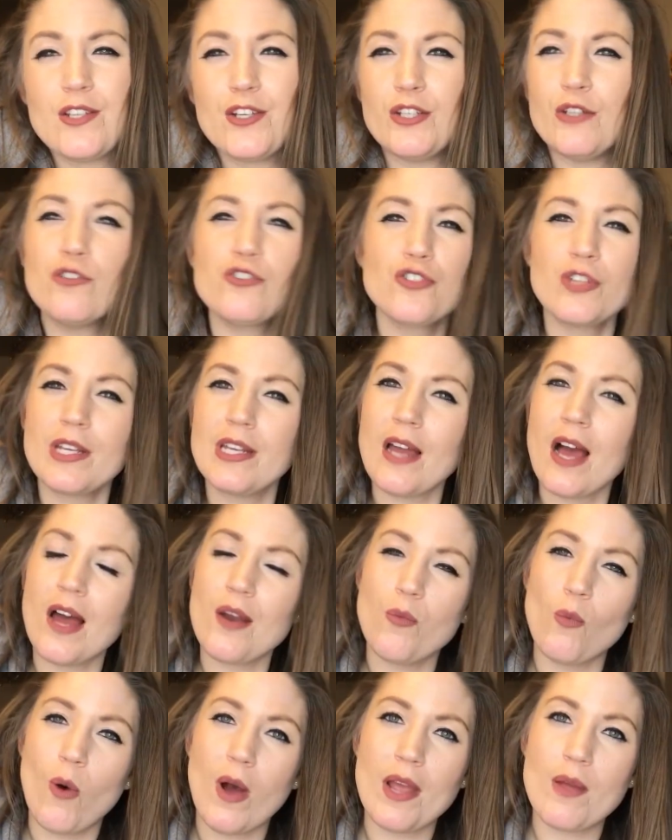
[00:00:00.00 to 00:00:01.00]
They're usually not
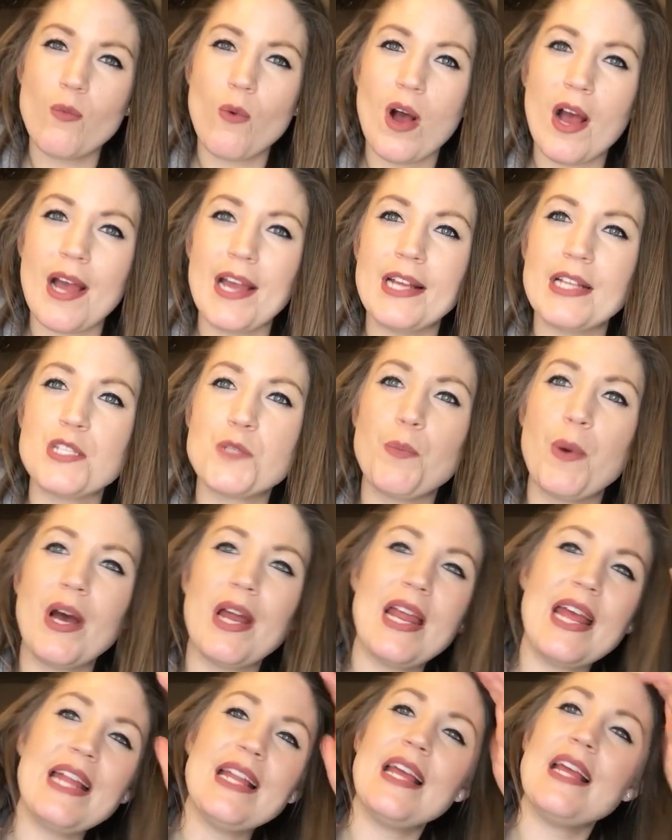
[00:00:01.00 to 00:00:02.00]
in white wines,
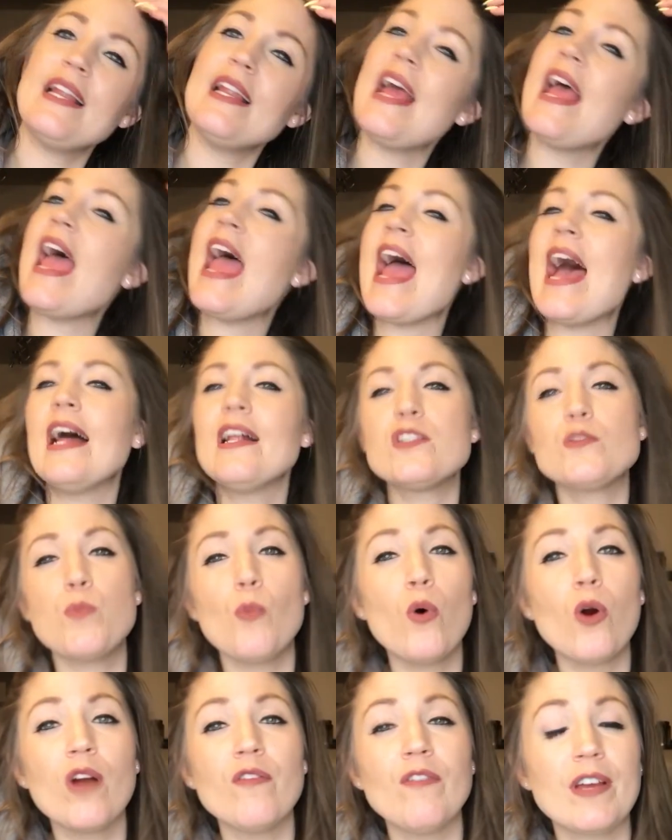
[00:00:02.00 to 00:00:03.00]
but it adds
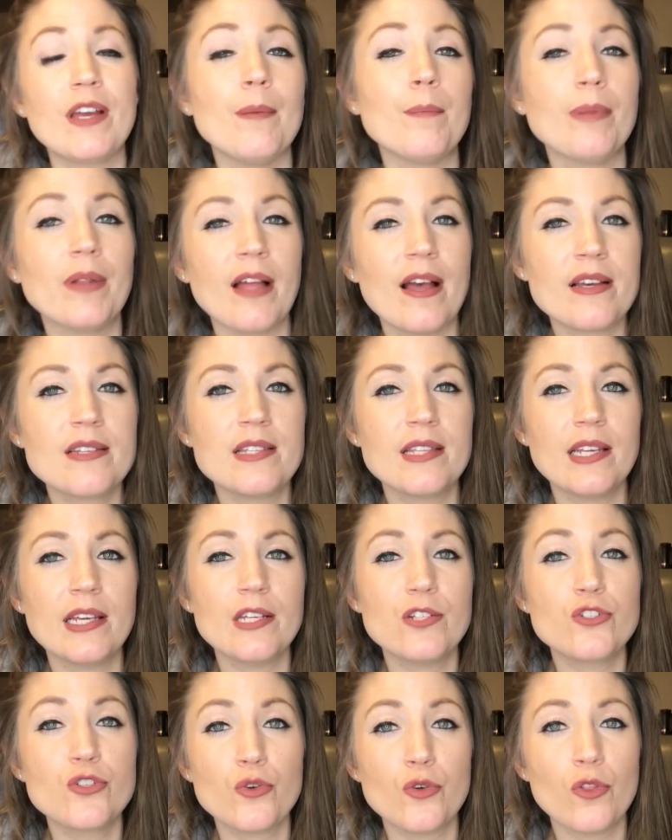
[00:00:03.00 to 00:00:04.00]
more of a
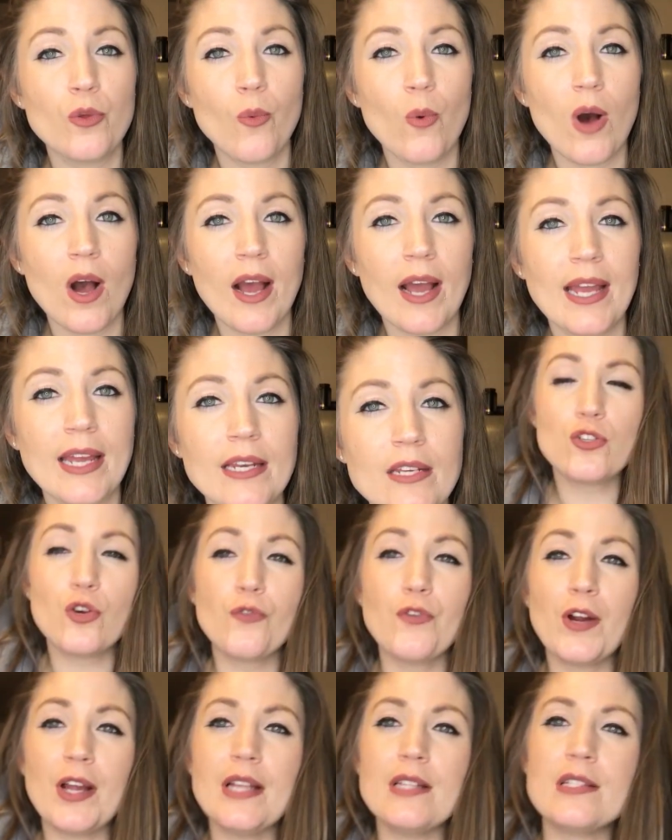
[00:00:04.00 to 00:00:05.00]
complexity to the wine. So
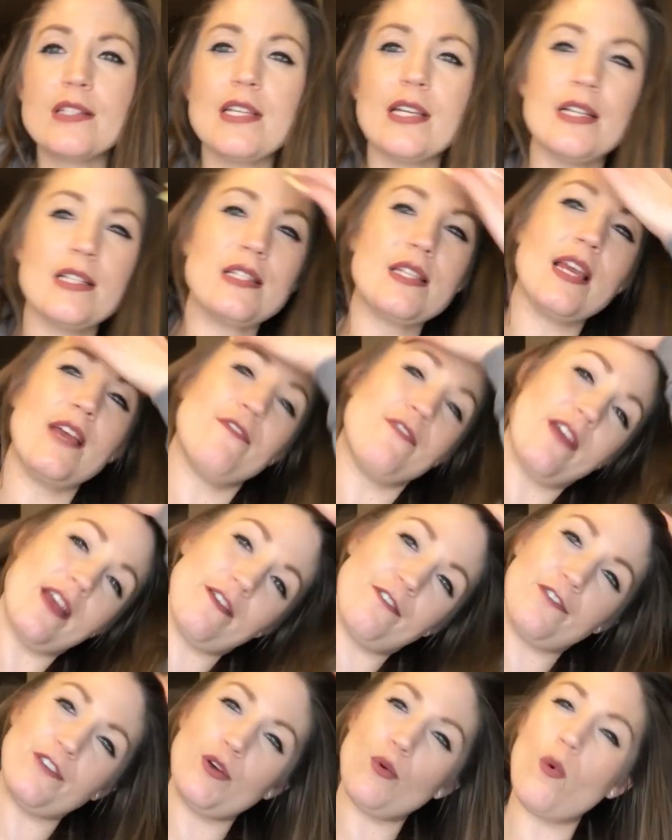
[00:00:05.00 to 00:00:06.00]
for instance,
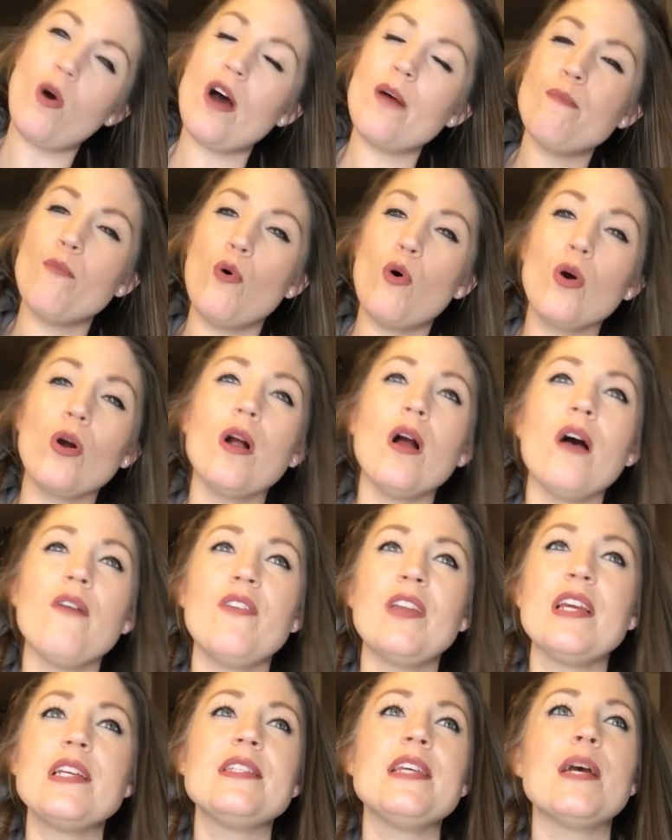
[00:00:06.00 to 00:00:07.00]
if you want more of
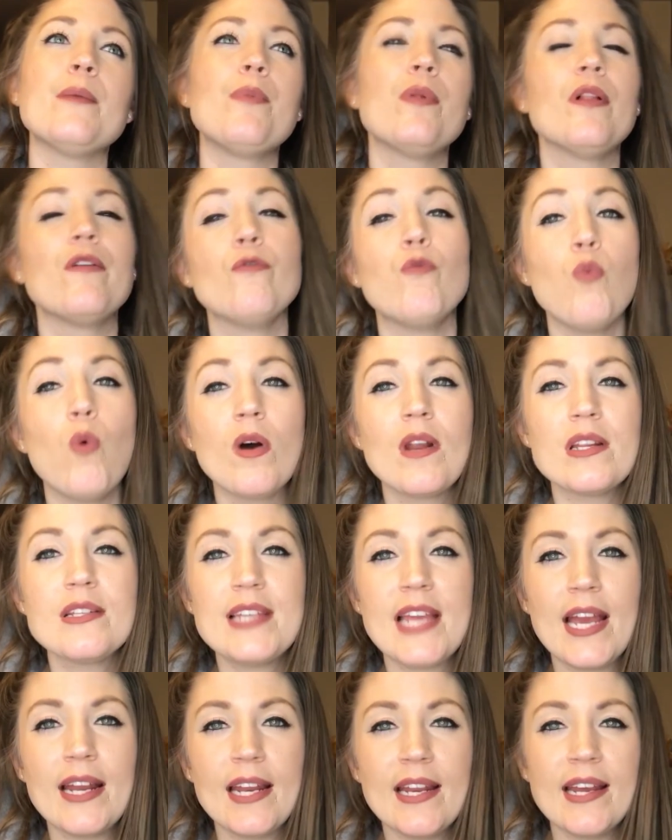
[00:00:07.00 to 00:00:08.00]
an example of what a
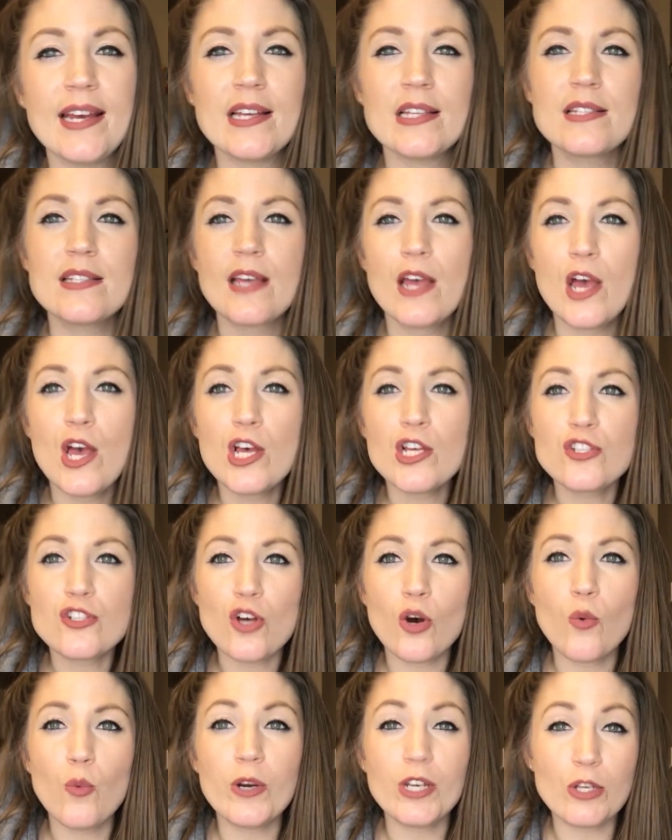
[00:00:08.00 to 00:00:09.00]
tannin is,
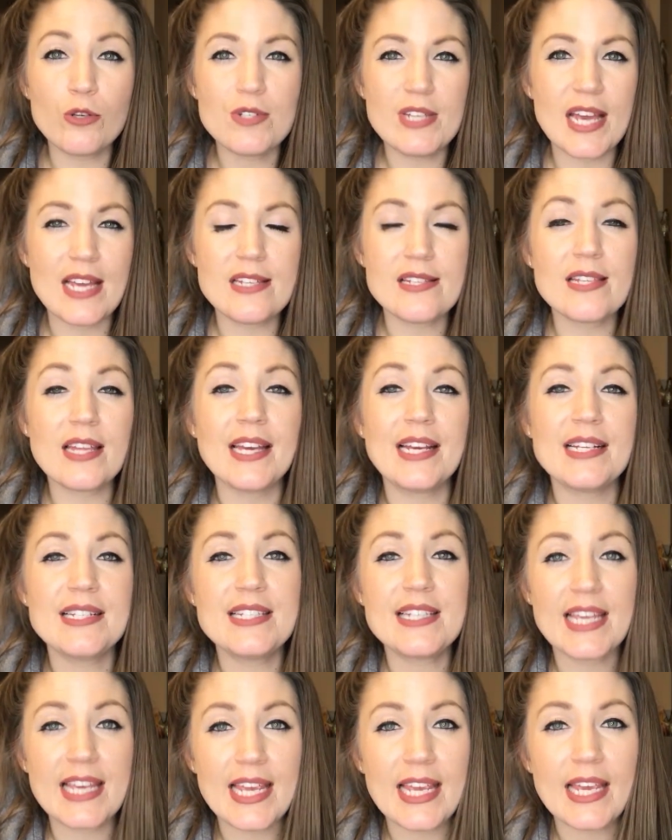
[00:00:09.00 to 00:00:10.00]
so when you taste like
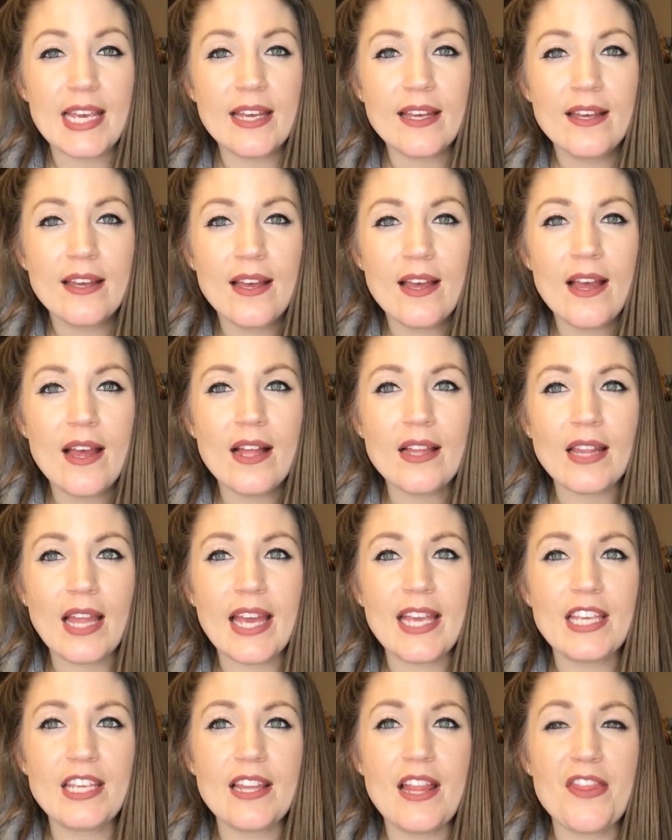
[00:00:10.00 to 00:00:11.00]
tea,
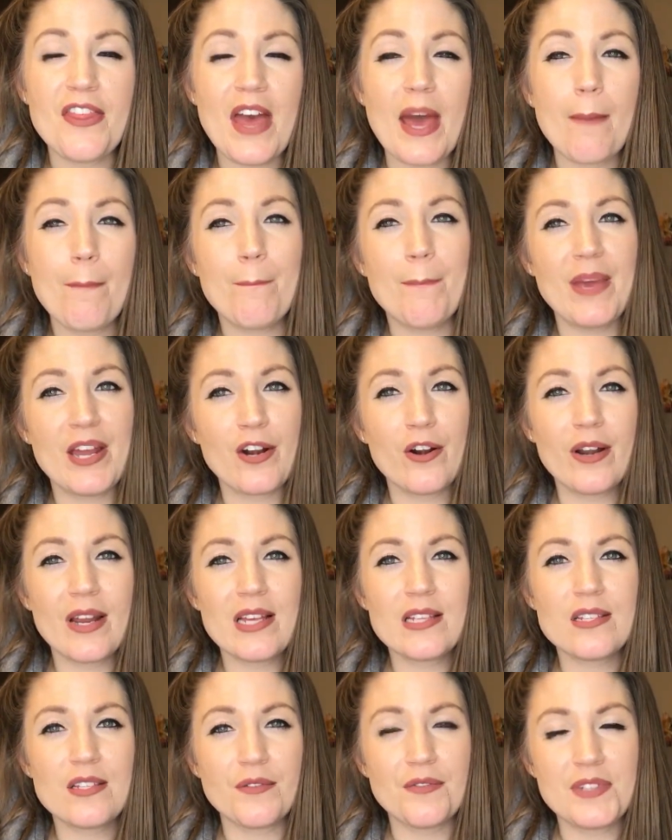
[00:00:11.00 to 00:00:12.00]
like that
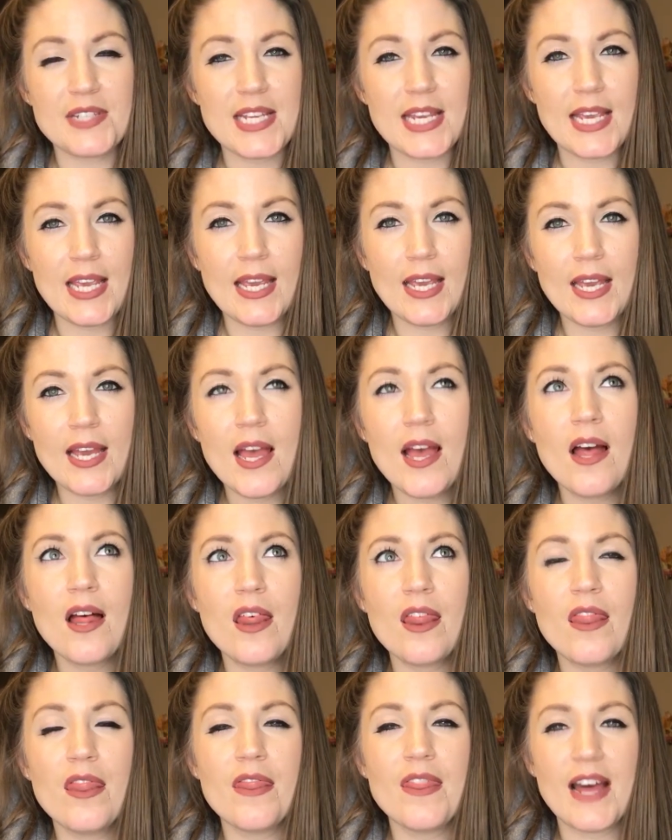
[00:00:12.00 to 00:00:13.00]
bitterness of tea,
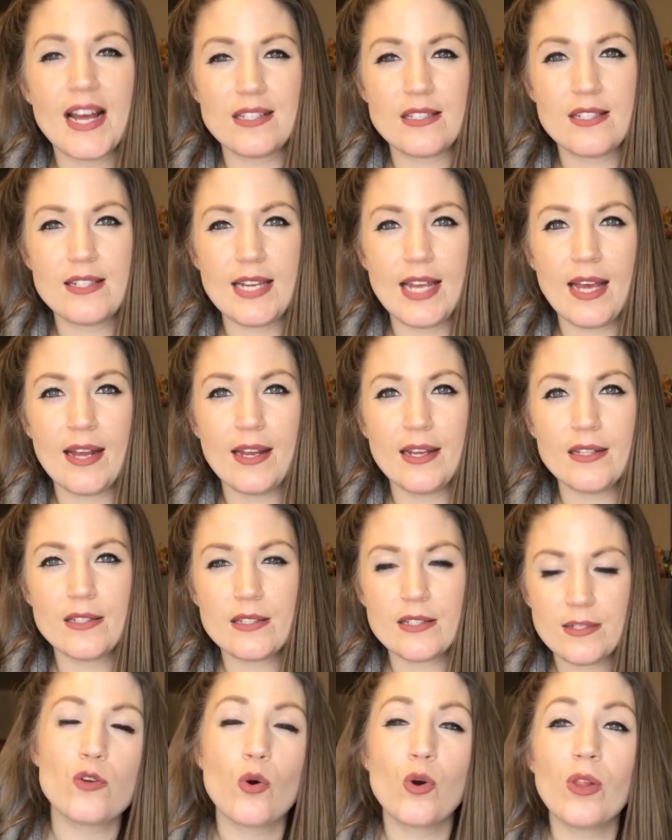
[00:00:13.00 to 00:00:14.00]
that's
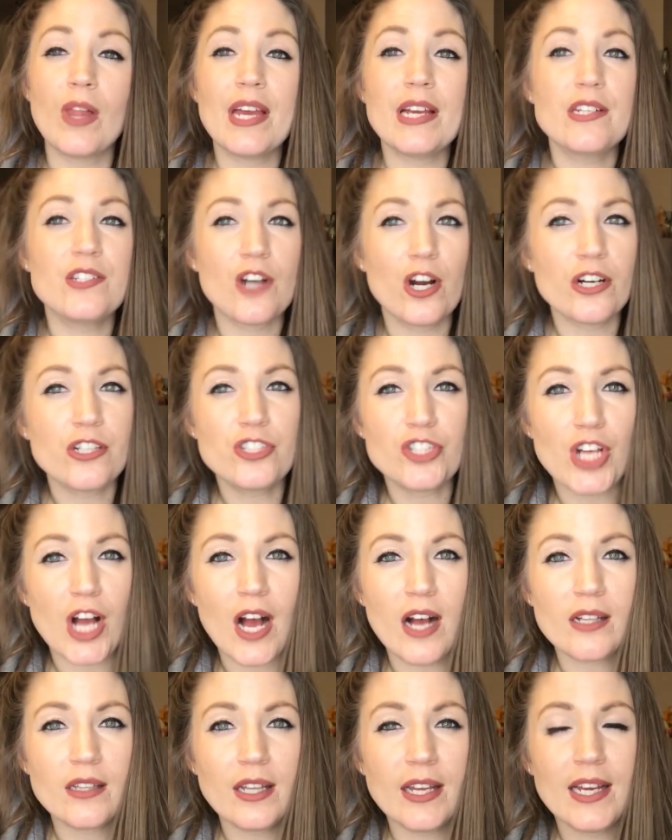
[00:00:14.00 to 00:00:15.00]
tannins. Or like dark
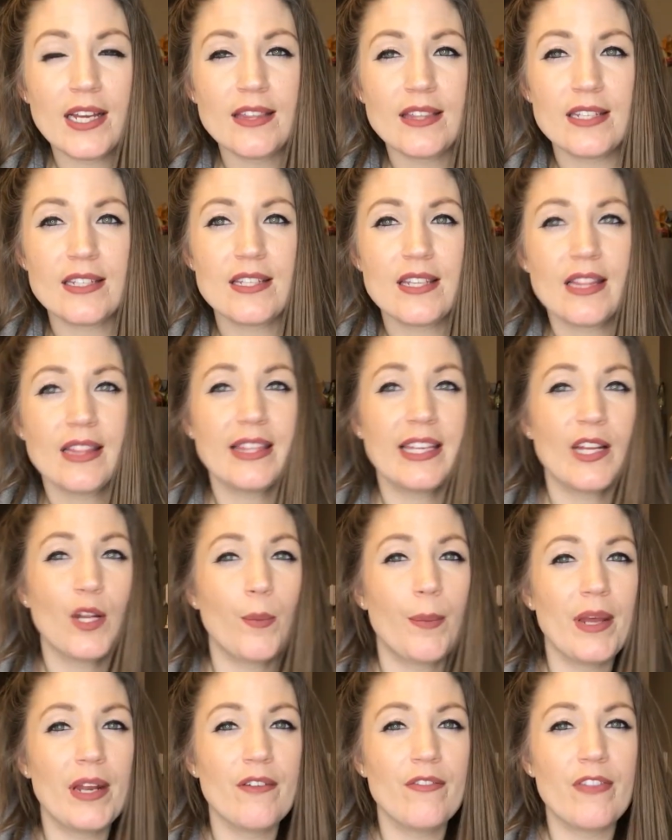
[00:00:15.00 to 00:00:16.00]
chocolate, the little
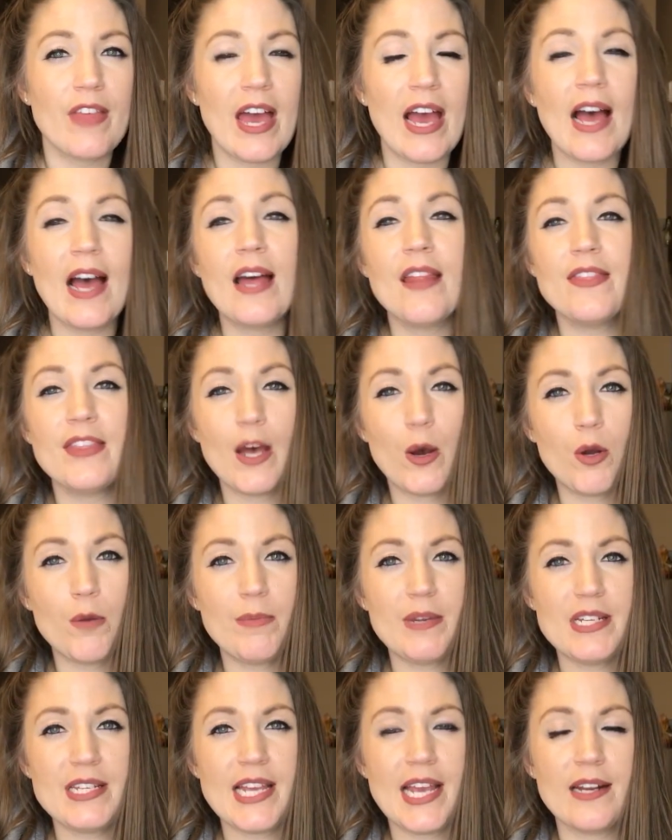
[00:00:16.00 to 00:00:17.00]
bit of that would
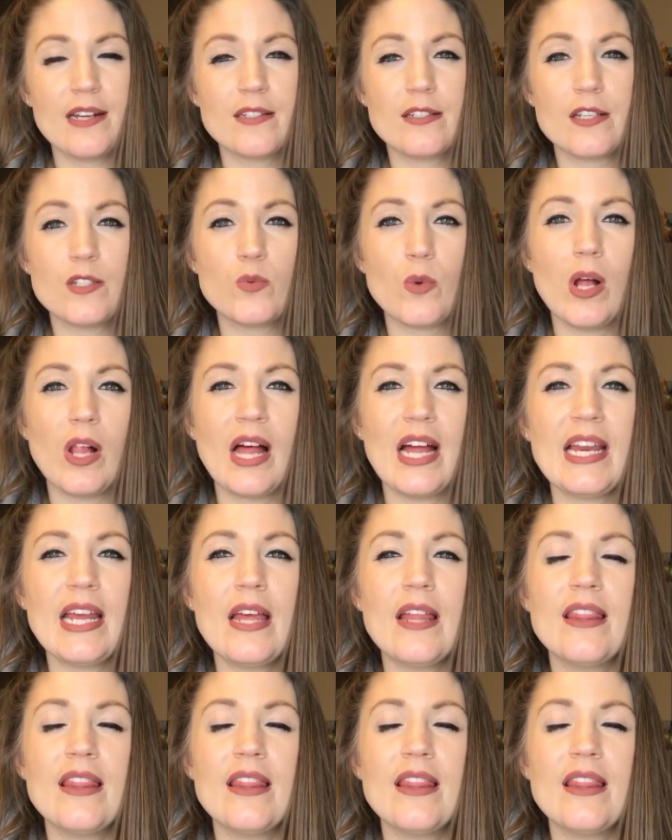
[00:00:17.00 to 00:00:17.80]
be tannins as well.